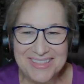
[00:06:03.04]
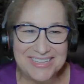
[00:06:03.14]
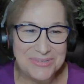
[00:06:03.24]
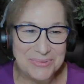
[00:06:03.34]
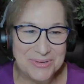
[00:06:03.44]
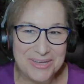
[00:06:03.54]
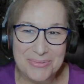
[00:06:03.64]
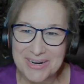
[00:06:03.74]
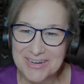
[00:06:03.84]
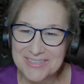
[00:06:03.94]
That's really
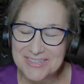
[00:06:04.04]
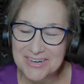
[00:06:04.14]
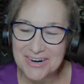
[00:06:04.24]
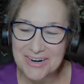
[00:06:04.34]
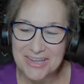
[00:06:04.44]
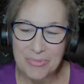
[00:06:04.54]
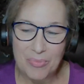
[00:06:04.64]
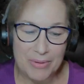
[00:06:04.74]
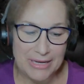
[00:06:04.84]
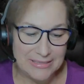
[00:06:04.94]
where it started.
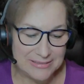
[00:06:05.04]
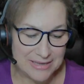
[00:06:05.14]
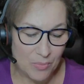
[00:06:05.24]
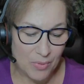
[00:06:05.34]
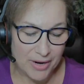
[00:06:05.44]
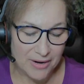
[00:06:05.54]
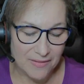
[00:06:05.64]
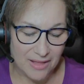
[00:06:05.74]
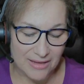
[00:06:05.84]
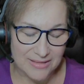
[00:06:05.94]
But somewhere
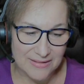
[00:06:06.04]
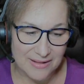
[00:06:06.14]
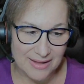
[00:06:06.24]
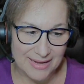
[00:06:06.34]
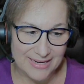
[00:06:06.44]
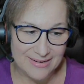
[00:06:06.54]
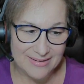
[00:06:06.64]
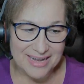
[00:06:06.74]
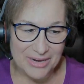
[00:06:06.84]
along the line,